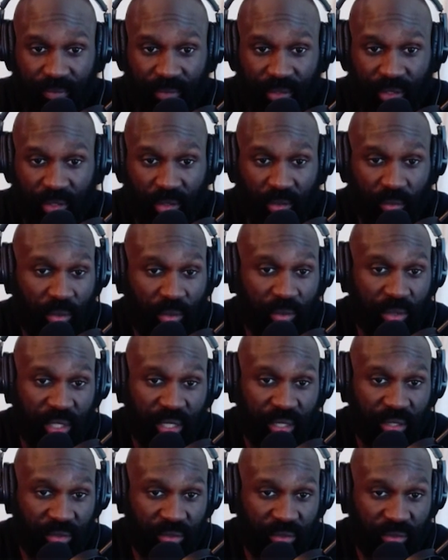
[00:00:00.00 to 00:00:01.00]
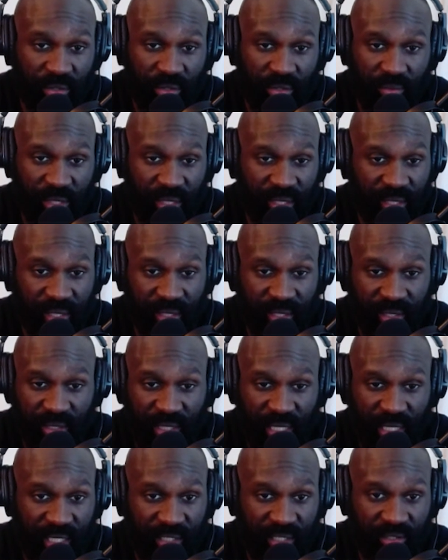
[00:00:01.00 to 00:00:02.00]
You know, we were there in New York when he did his
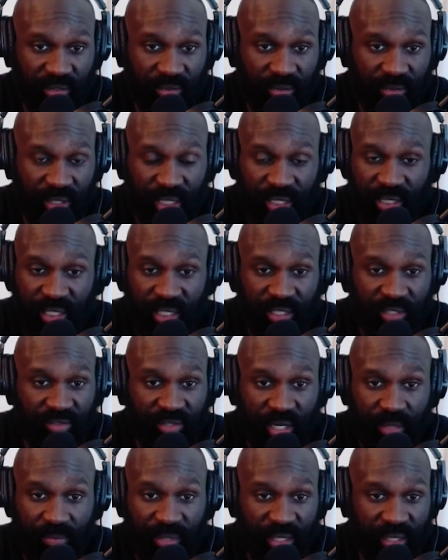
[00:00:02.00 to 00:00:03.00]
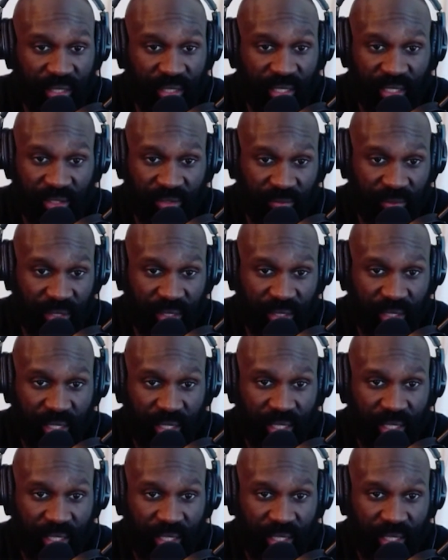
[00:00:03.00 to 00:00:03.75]
last show, and I think he dropped it the next week.